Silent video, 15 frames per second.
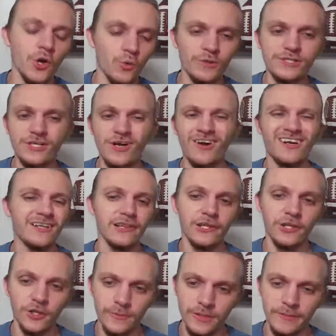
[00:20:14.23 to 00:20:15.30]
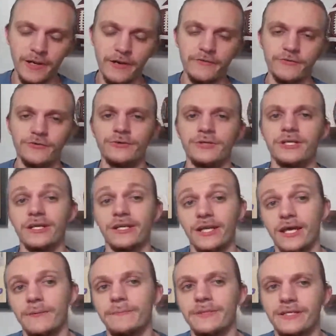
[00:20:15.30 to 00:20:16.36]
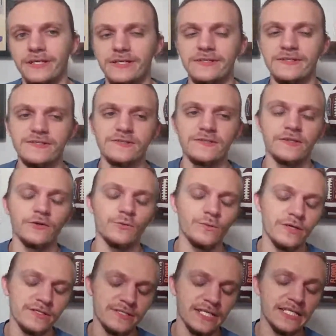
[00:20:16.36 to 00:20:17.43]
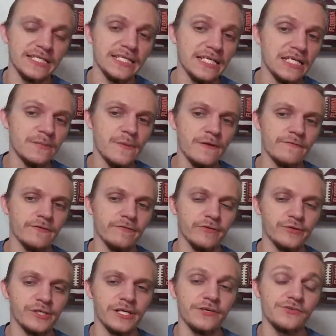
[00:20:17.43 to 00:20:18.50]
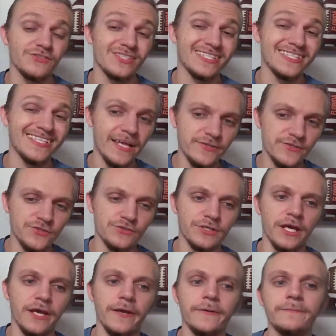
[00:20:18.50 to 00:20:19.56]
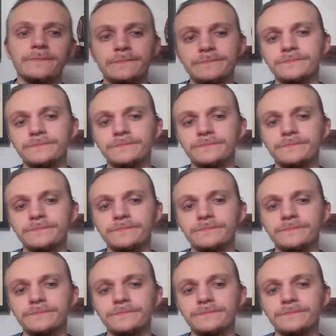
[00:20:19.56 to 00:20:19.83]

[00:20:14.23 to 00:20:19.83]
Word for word: we're talking a little bit about recruiting again because there was a decommit for the Florida Gators yesterday.